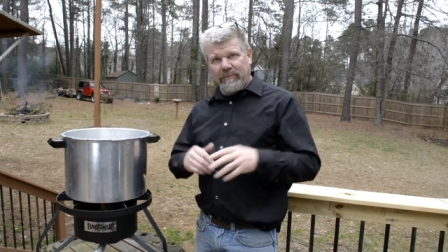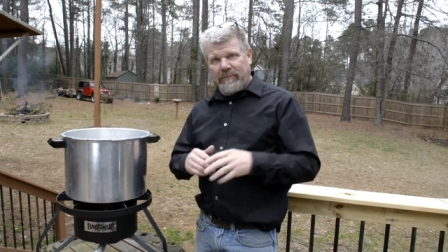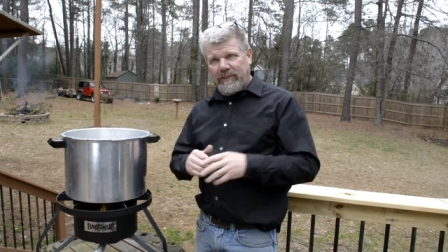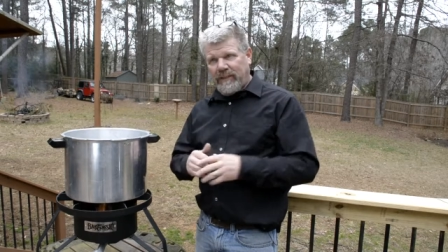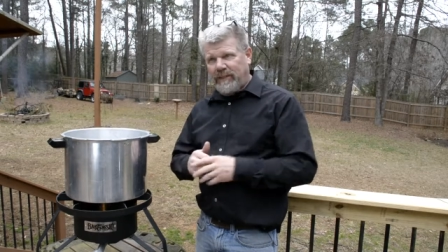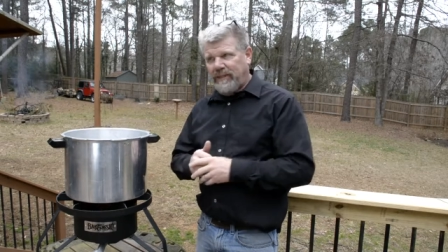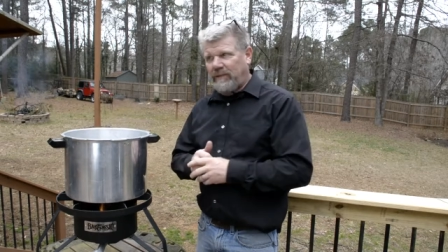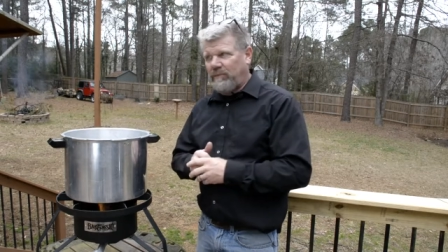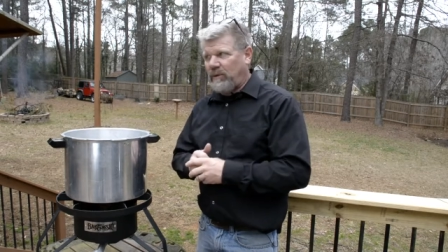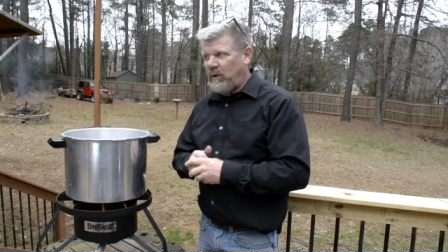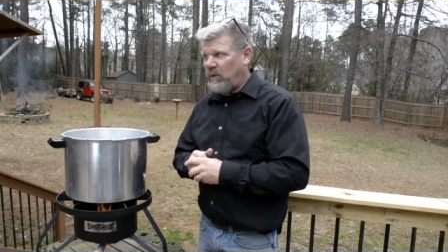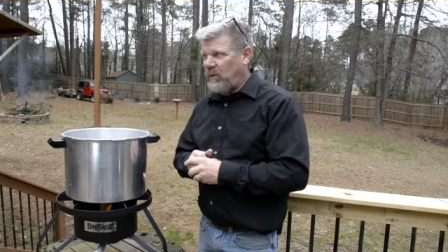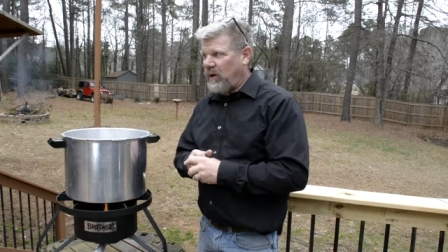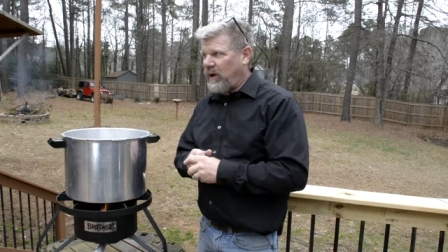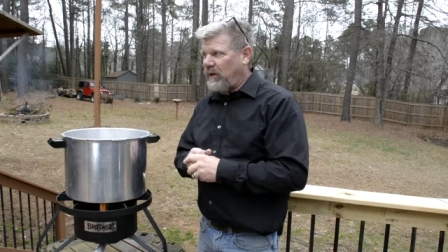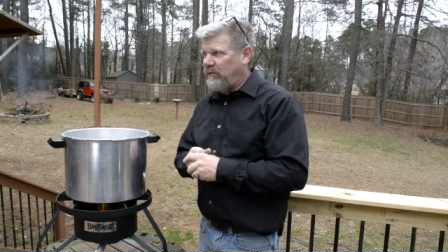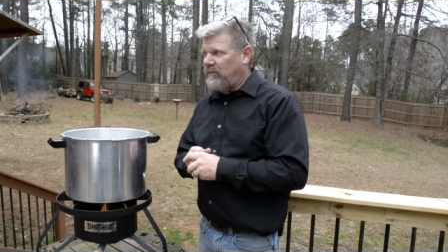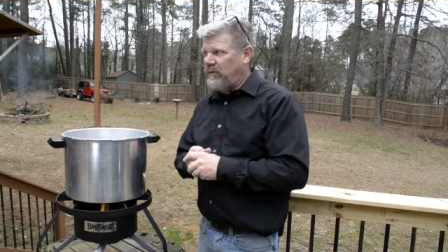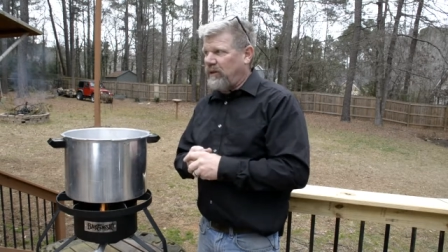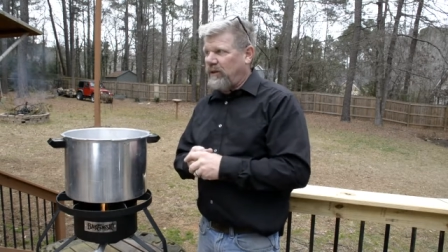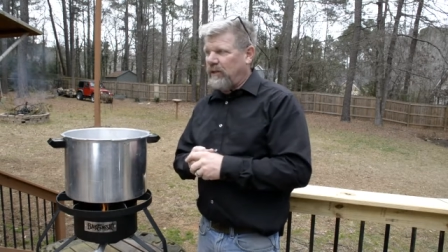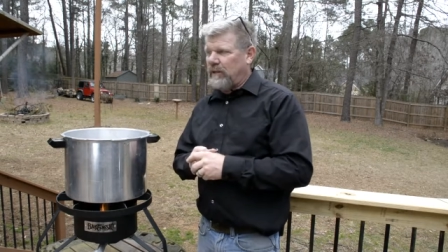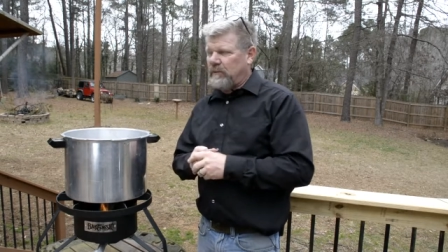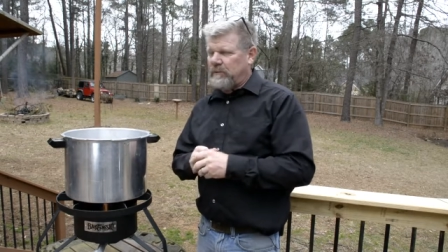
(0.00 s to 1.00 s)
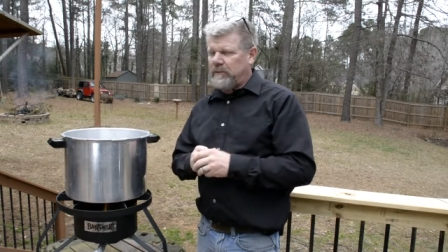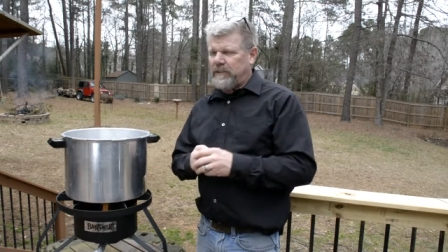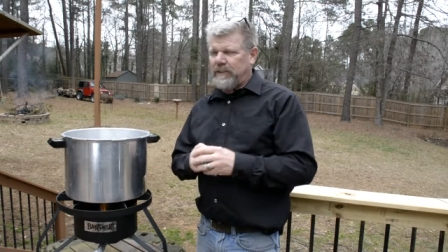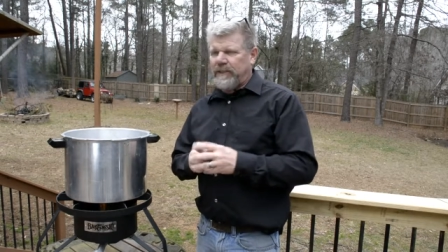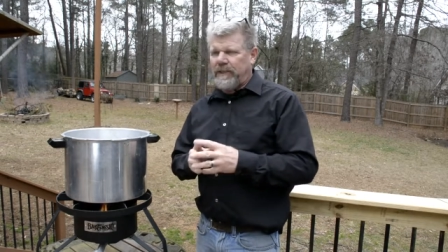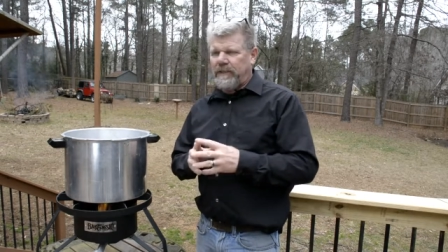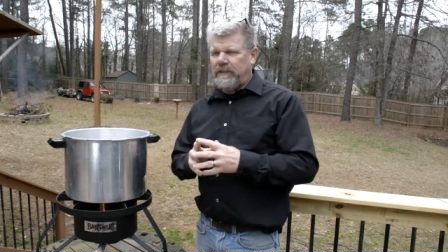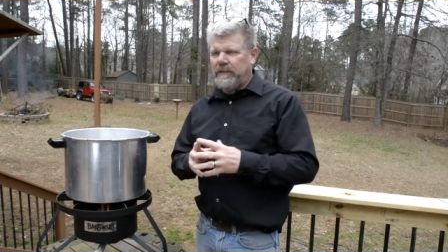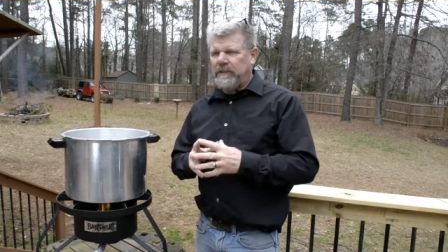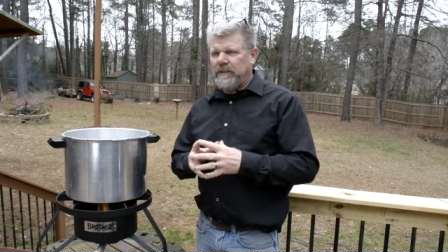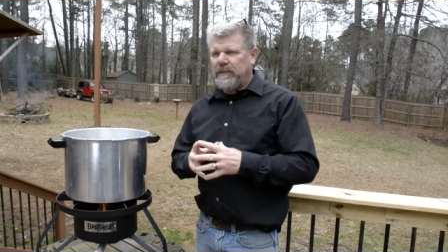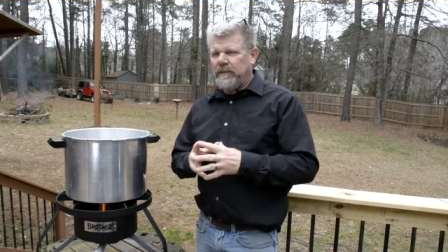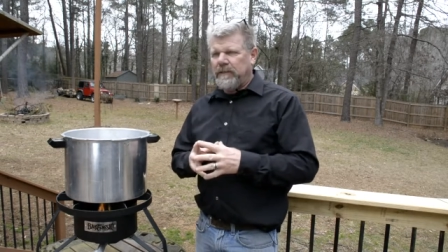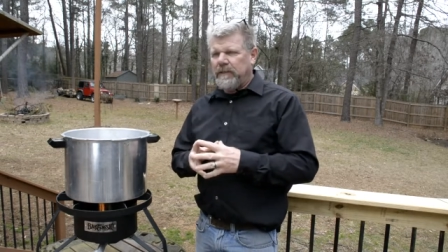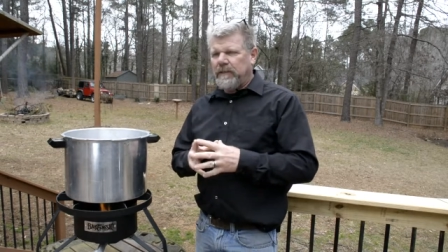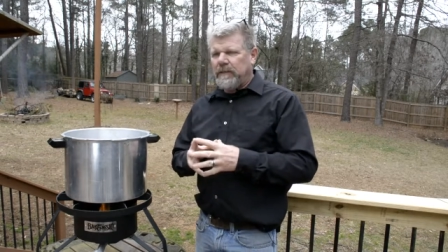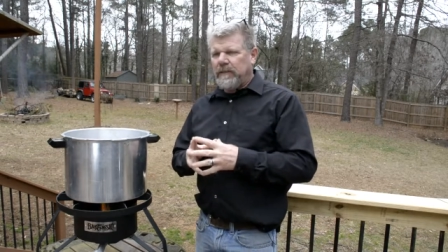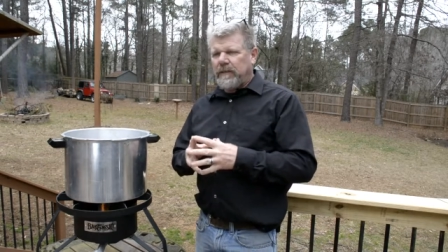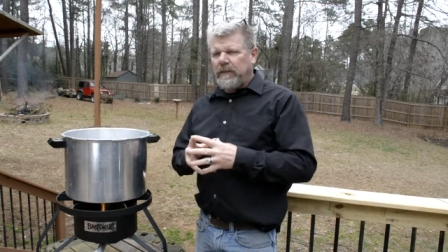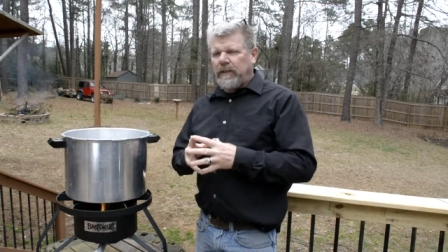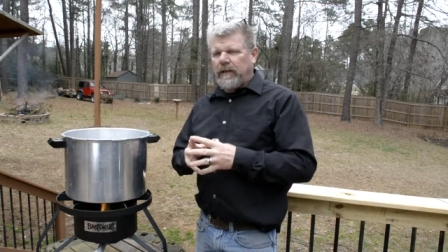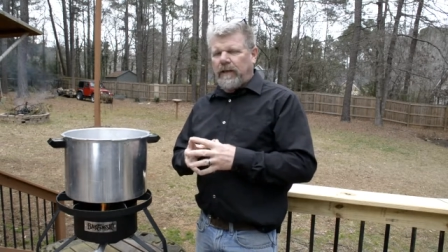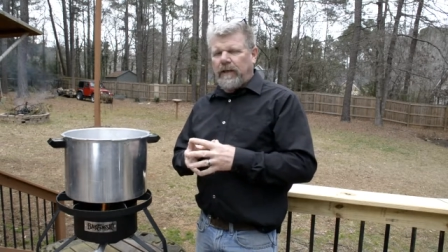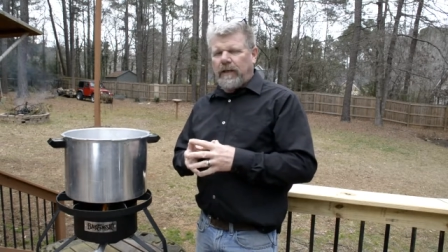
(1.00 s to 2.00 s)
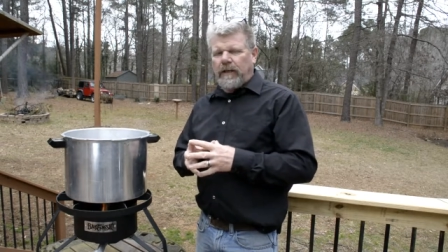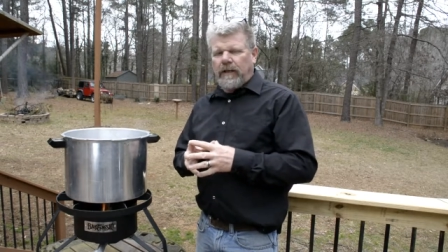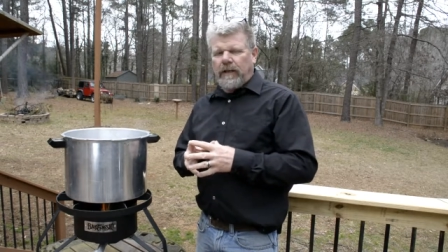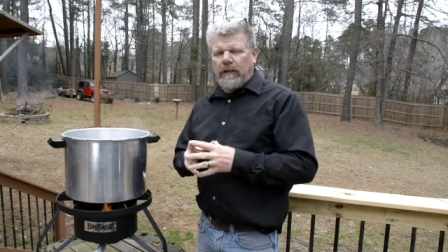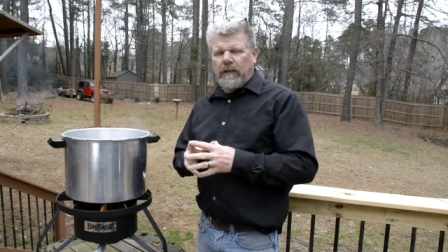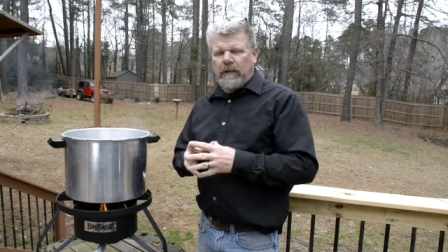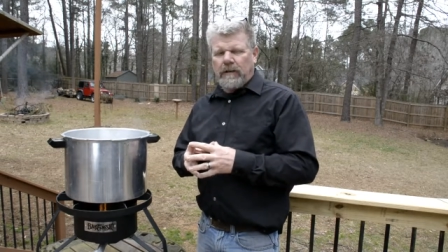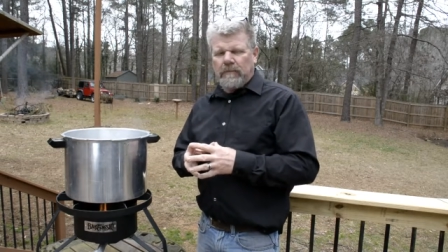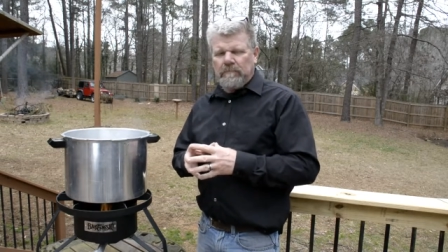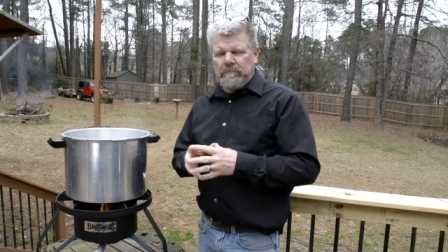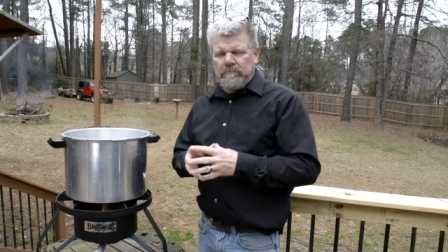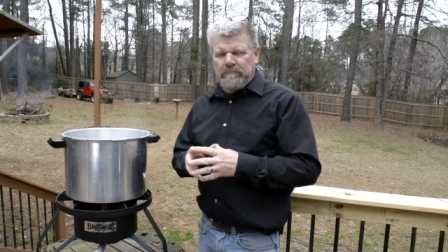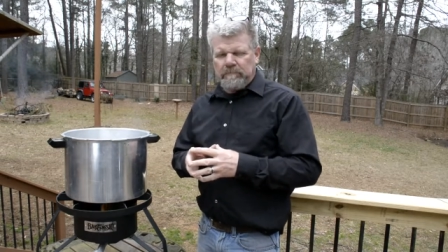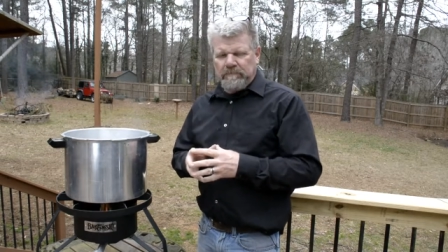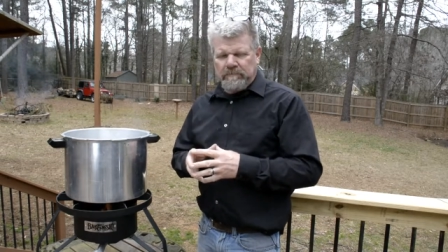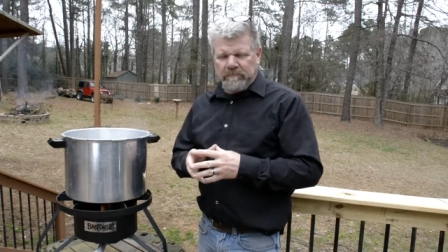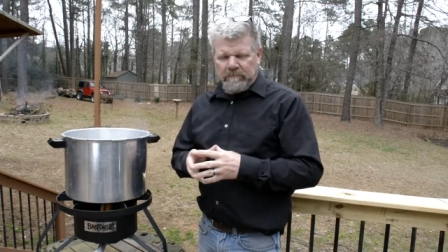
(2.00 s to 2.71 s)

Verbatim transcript: getting my wife all upset. Um,